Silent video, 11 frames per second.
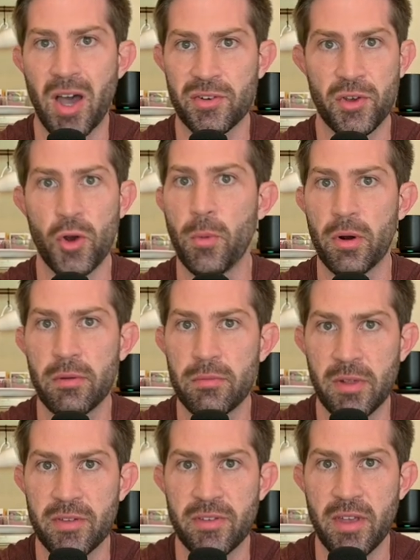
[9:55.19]
October,
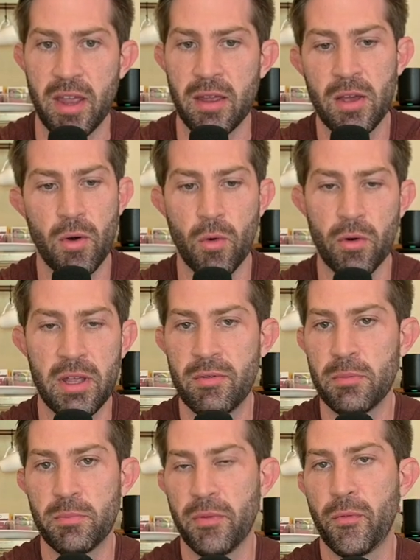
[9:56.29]
let's say, or
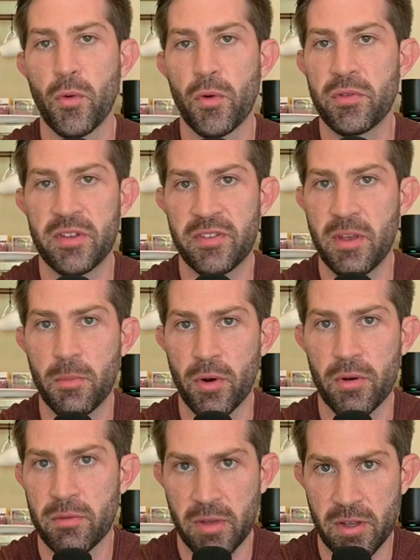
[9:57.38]
even before
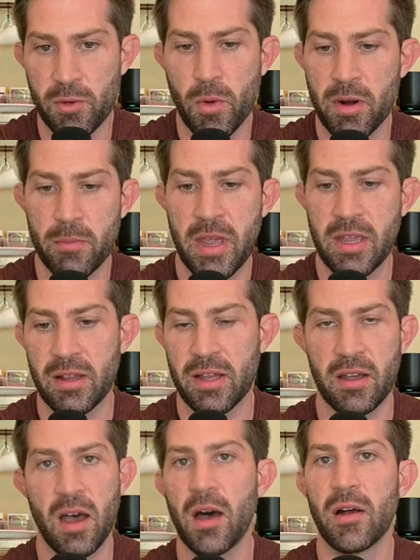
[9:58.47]
December, like you want to make it like
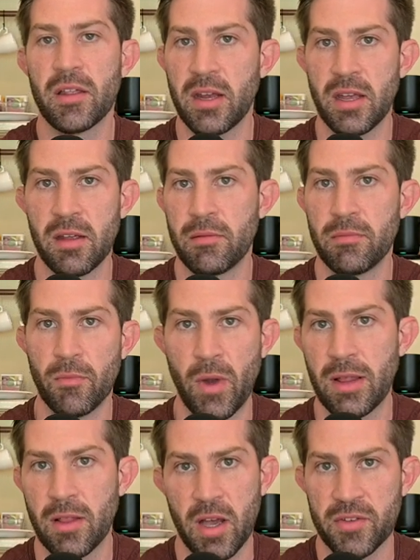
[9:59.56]
a holiday
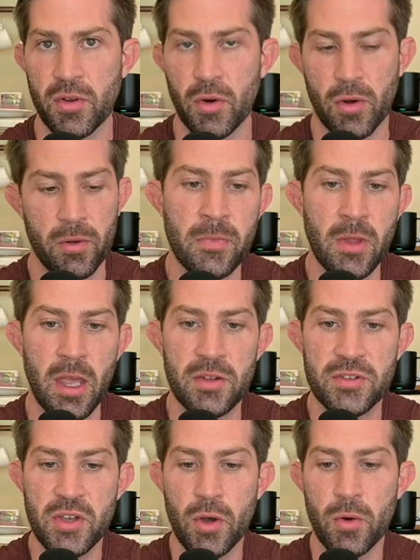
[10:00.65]
weight loss goal. And
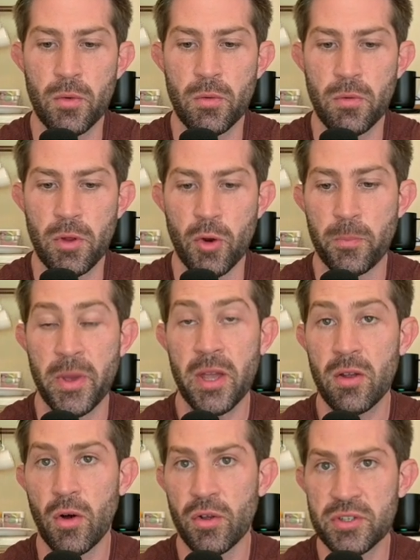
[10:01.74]
so your big
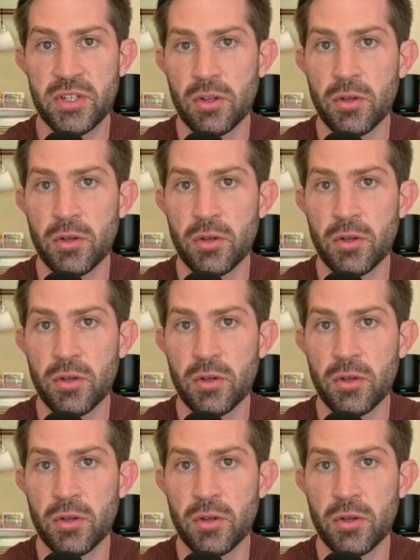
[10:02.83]
goal is to